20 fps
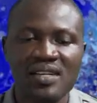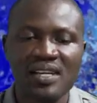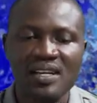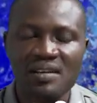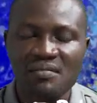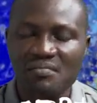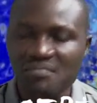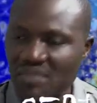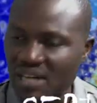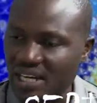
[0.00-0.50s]

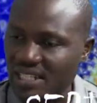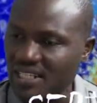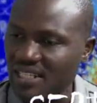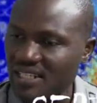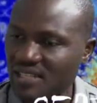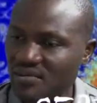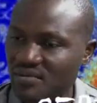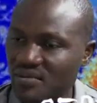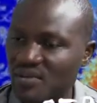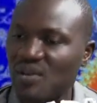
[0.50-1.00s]

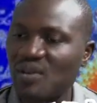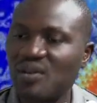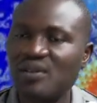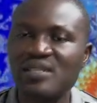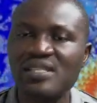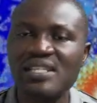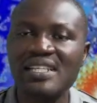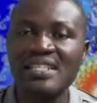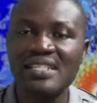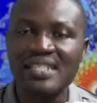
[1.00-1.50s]
matters. Of
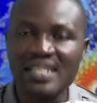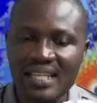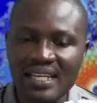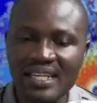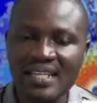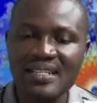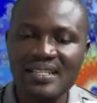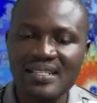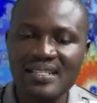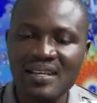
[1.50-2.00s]
course, it
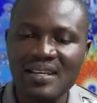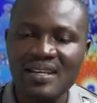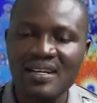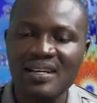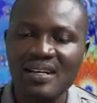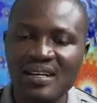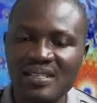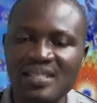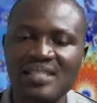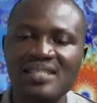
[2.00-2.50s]
is
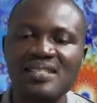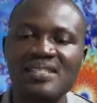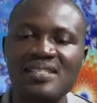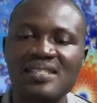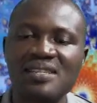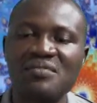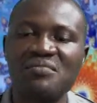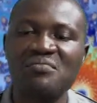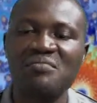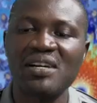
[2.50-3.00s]
a
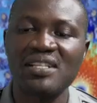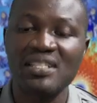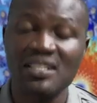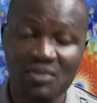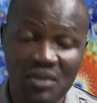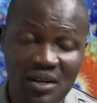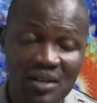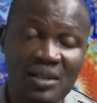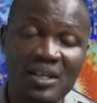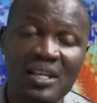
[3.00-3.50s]
sensitive matter.
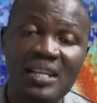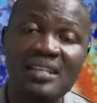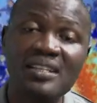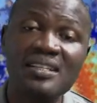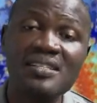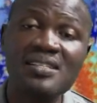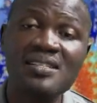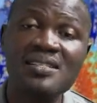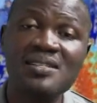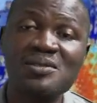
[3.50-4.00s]
Well,
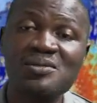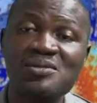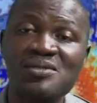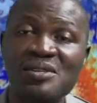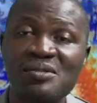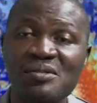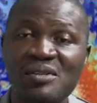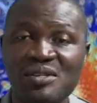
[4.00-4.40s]
this is still serious